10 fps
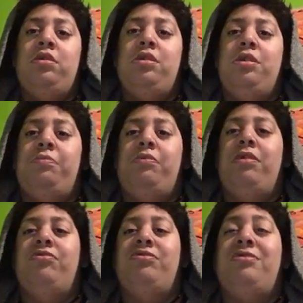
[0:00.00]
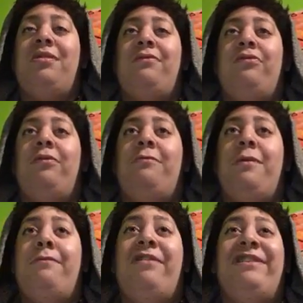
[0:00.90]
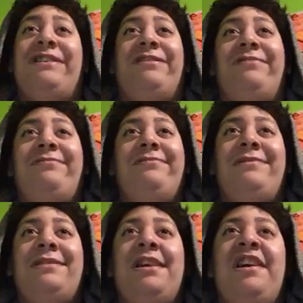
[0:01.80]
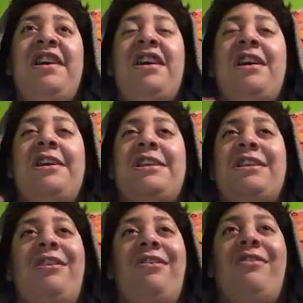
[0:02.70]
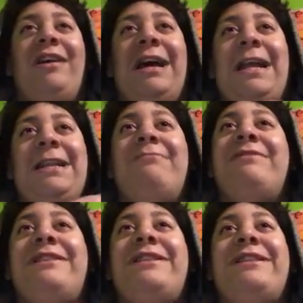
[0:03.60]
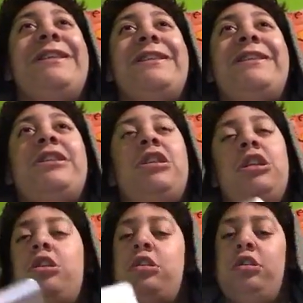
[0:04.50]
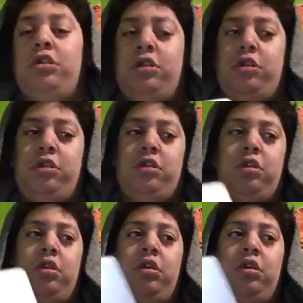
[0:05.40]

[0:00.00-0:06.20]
worry about other stuff on my mind. So, number six is,